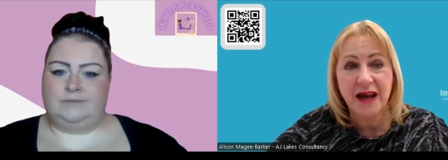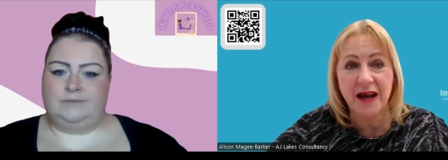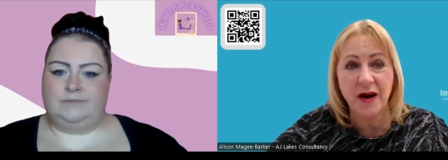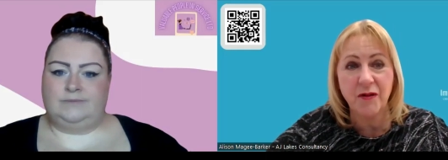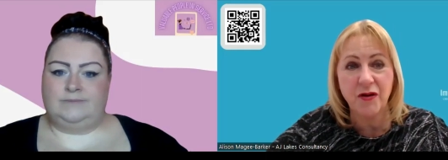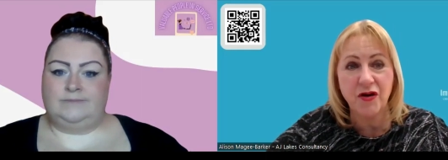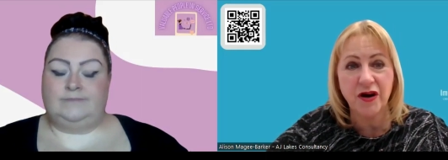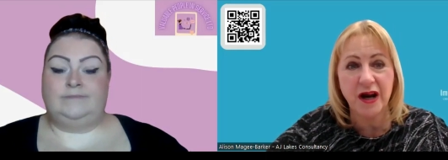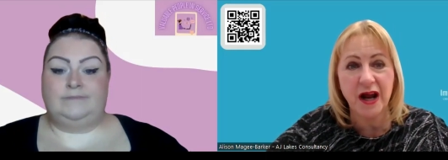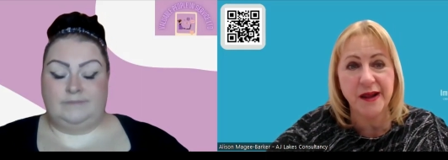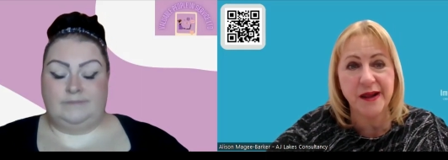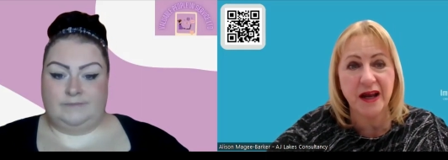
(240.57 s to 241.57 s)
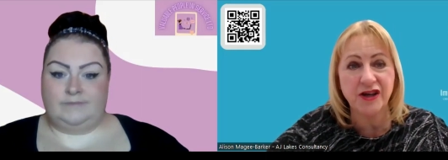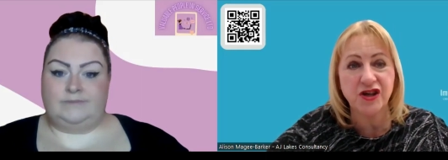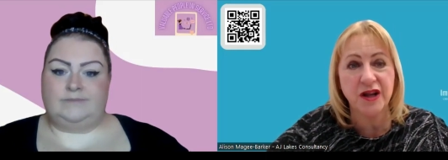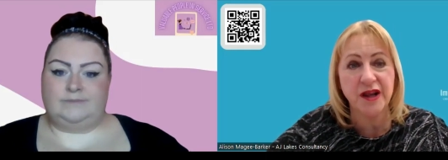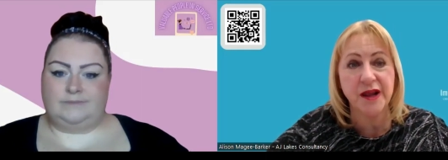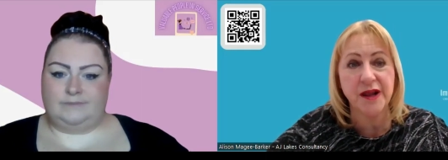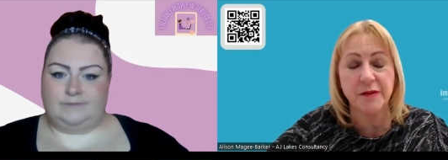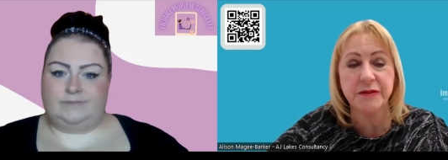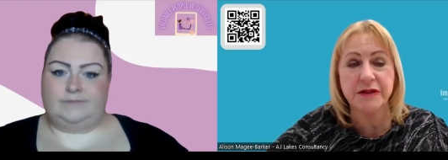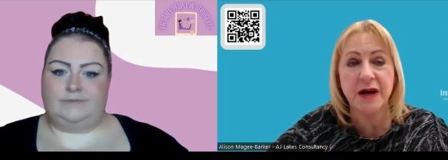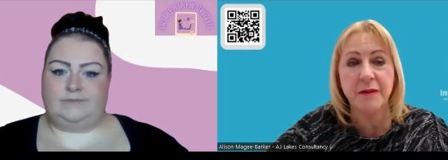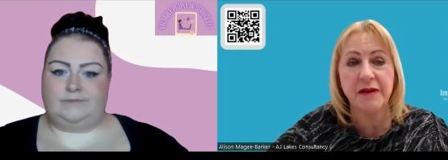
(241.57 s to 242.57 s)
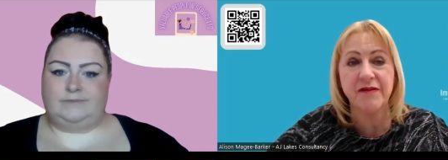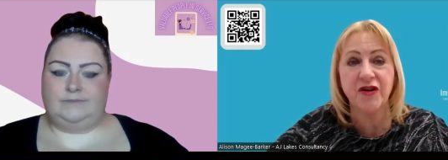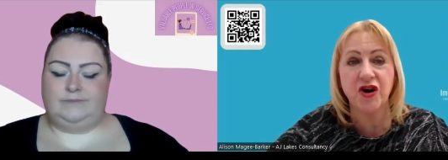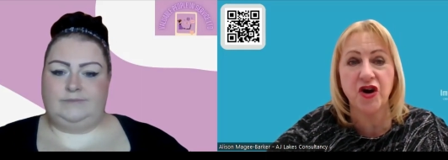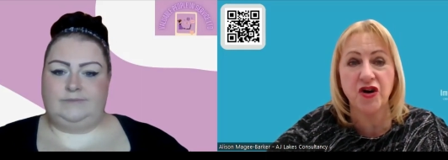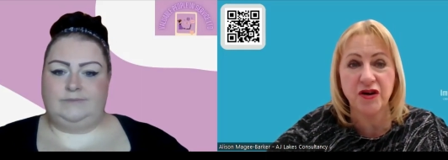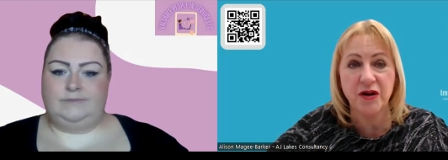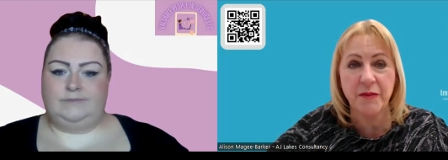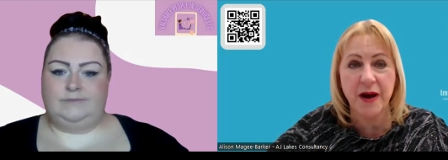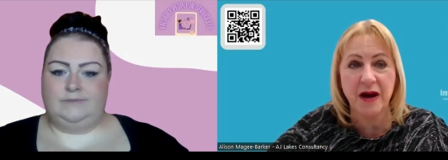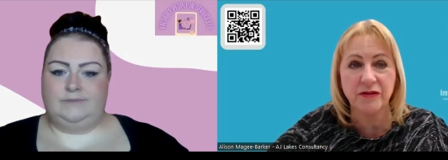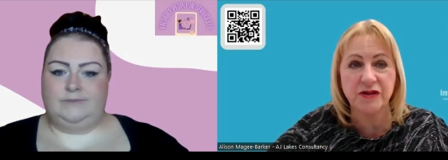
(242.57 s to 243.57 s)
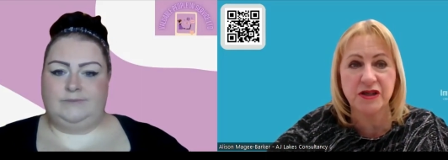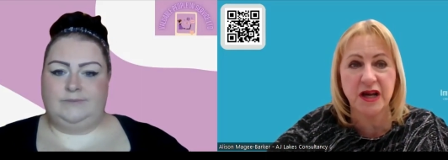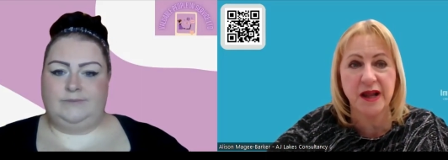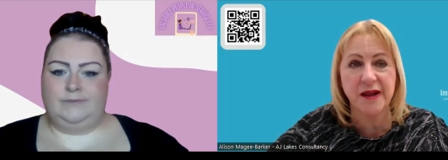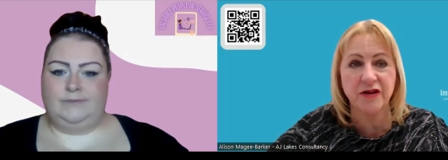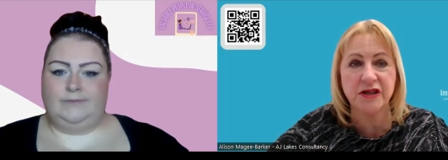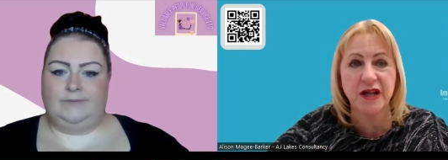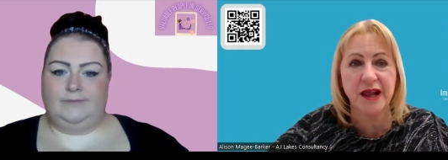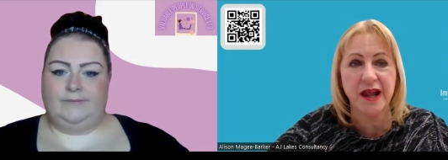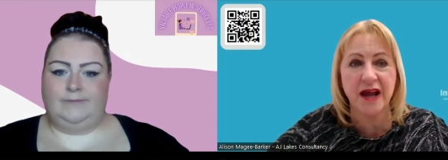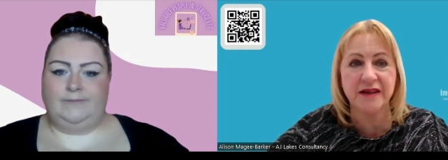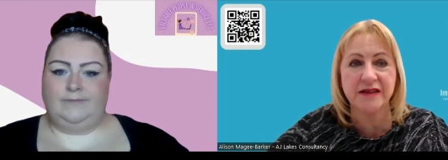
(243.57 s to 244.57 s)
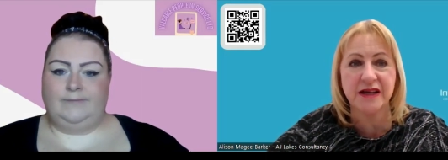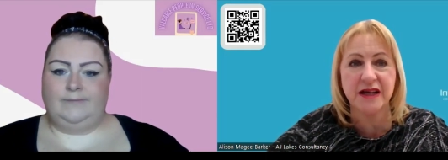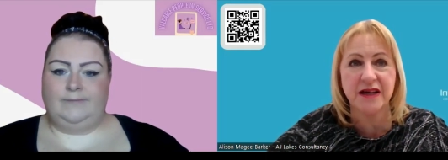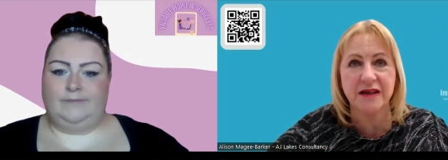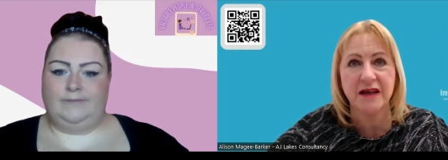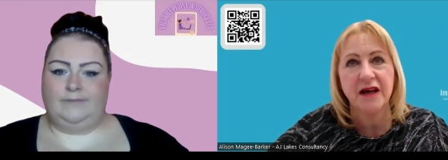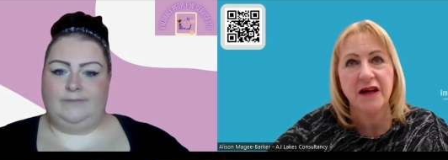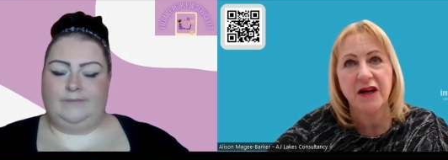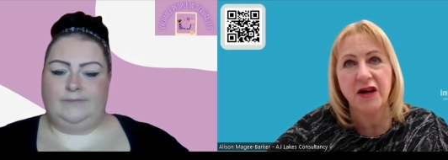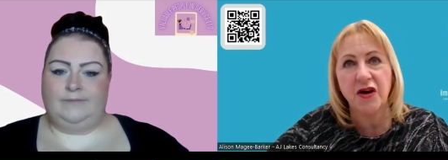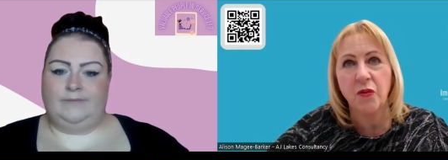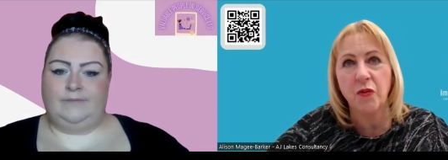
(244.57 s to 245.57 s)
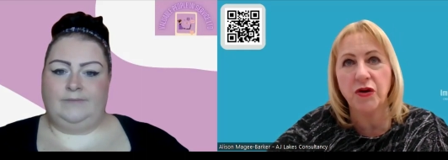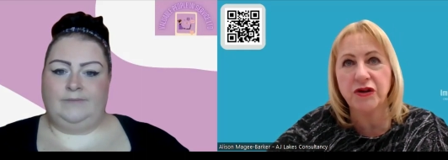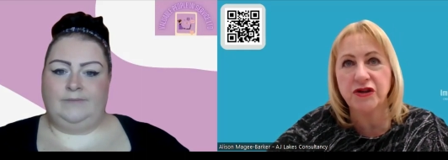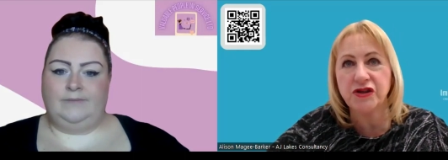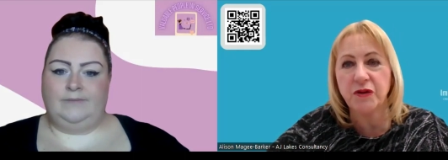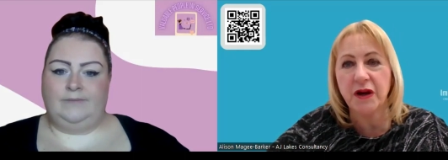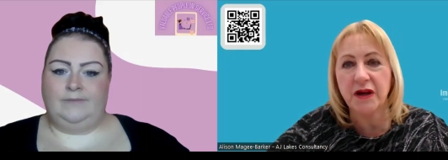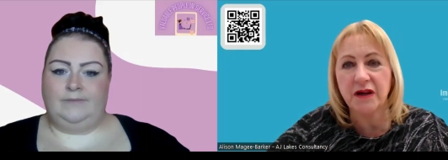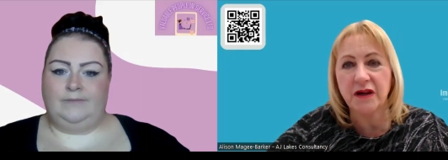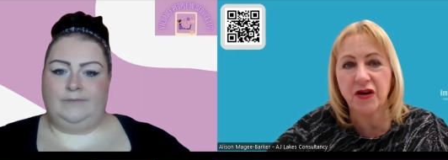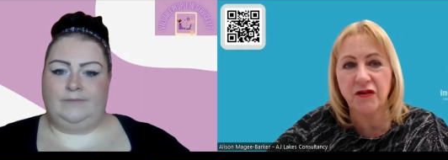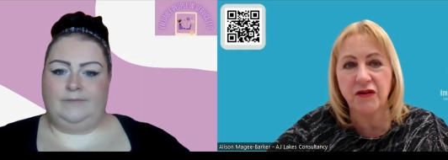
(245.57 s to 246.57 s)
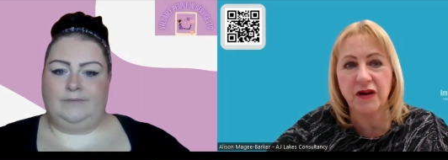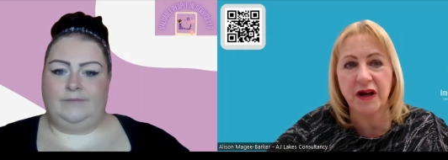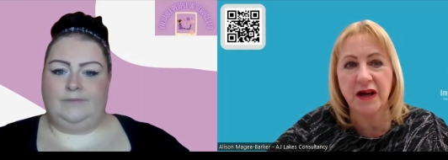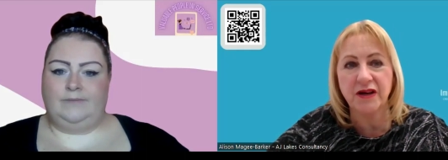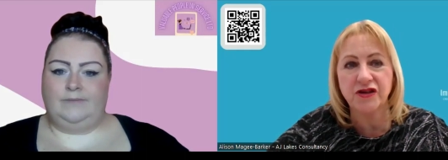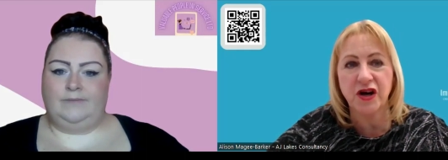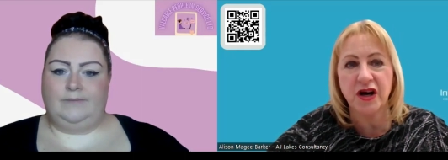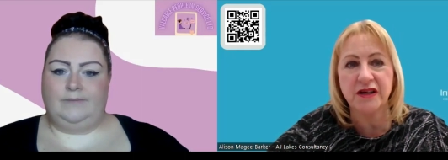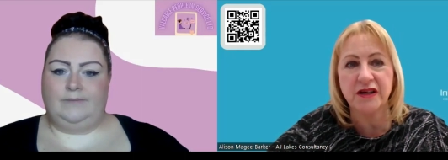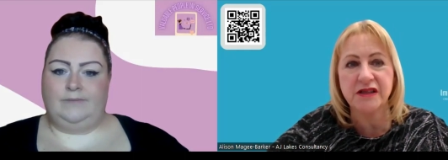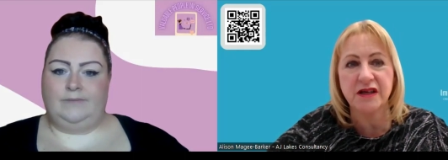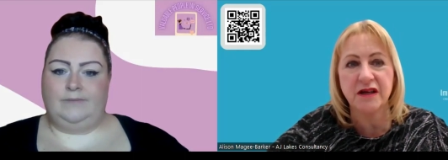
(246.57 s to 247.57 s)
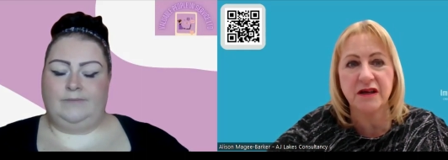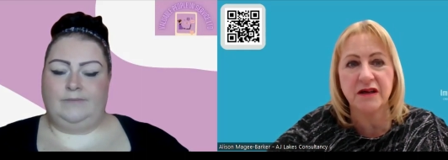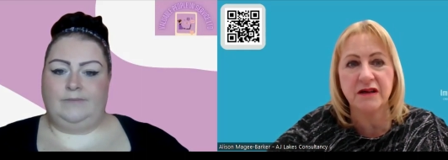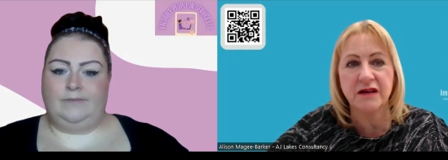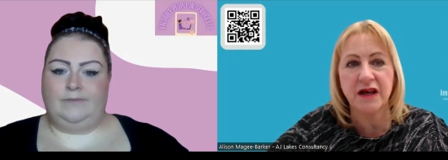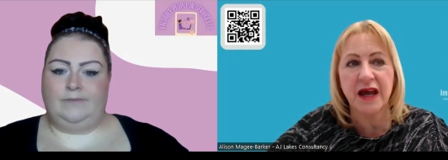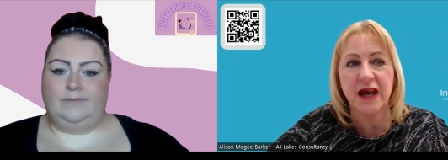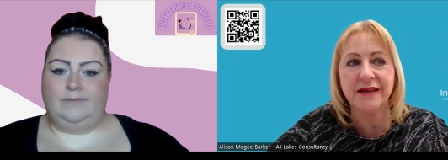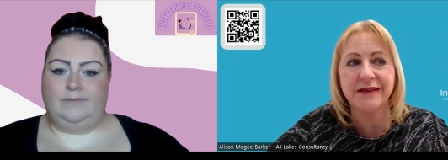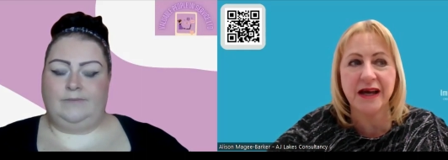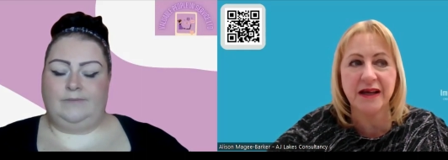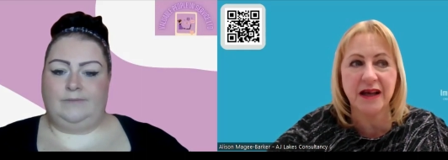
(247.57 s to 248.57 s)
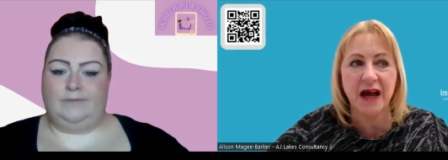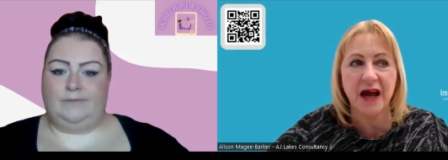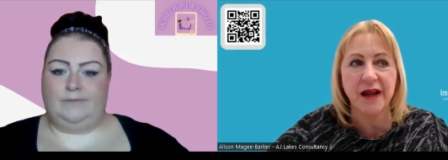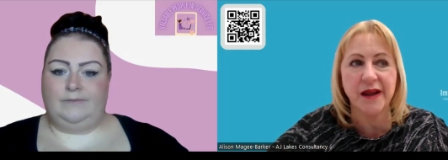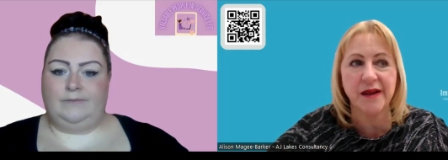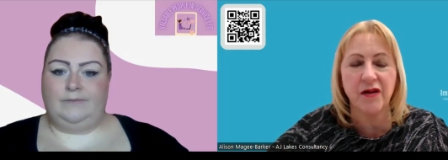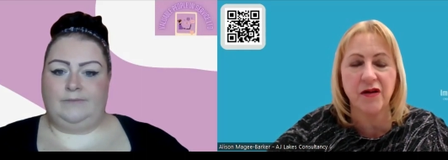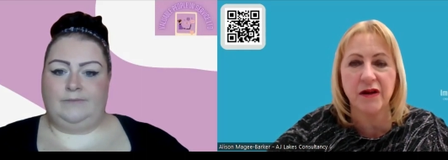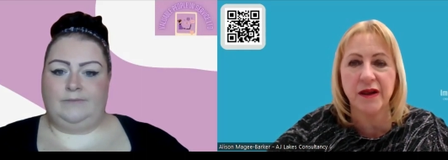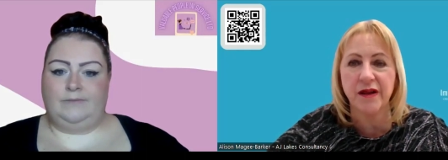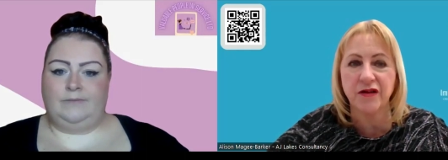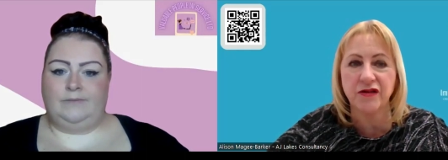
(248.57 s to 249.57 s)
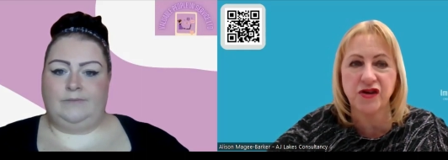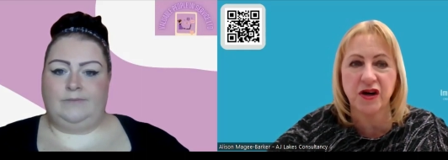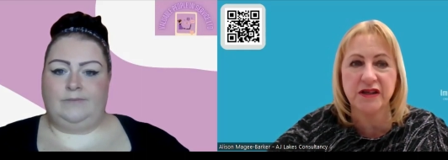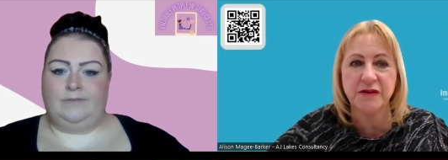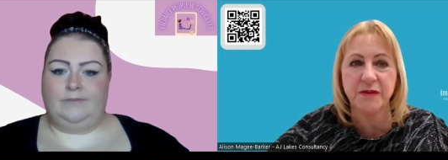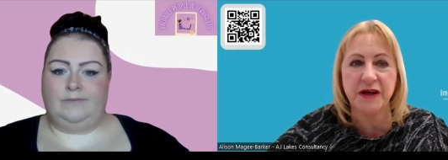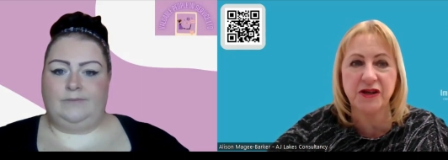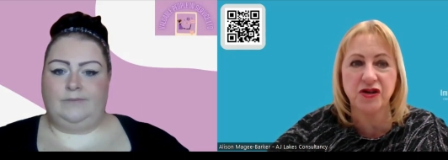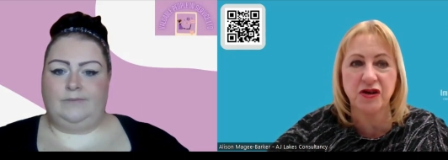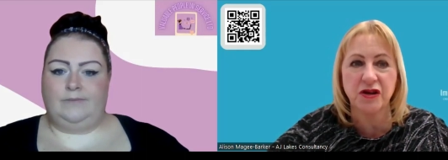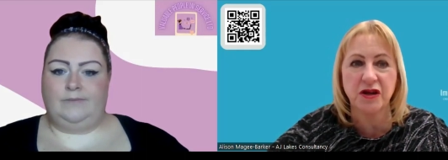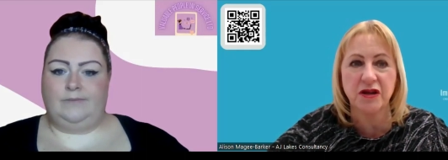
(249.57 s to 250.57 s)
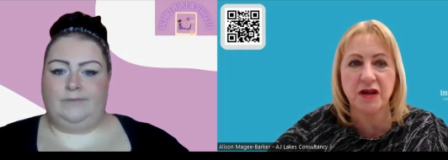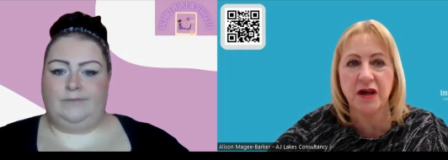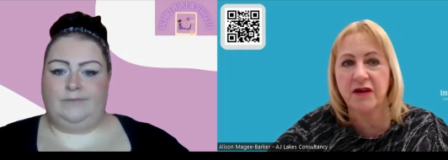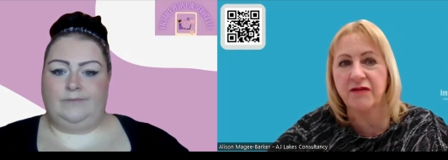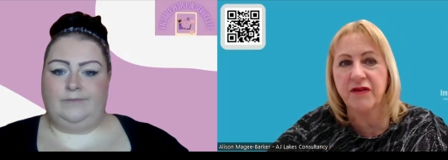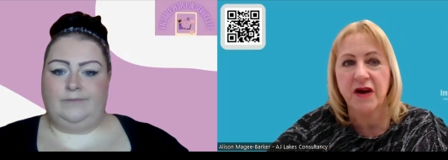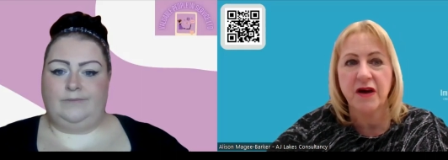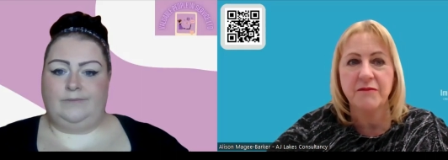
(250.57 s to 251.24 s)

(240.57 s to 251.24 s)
Speaker 1: in our organizations are sometimes forgotten about and it's understanding you know what they're doing currently and trying to hit deadlines also trying to make sure that they've